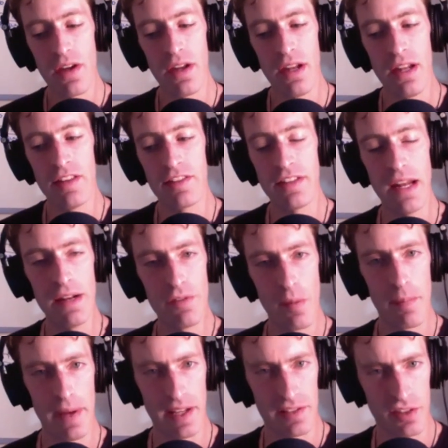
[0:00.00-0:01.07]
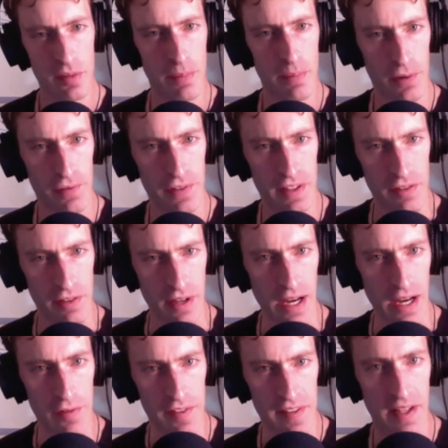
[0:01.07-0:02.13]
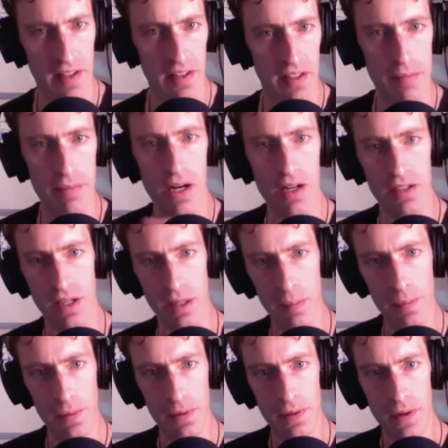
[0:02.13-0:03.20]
instead of a pixel perfect high fidelity mock-up,